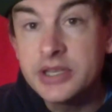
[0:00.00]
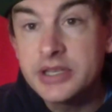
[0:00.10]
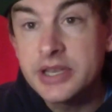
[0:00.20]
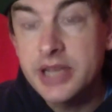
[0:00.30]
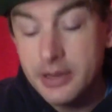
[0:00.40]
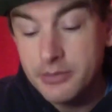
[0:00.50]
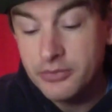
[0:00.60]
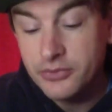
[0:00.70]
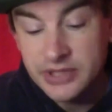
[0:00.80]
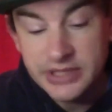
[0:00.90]
into kit
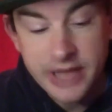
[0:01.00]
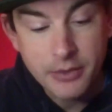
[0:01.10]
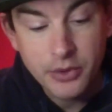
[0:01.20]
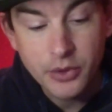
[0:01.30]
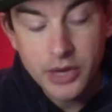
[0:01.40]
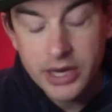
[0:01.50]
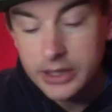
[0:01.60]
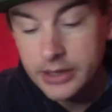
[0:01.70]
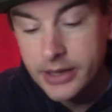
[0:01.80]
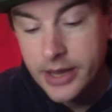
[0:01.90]
pretty damn quick.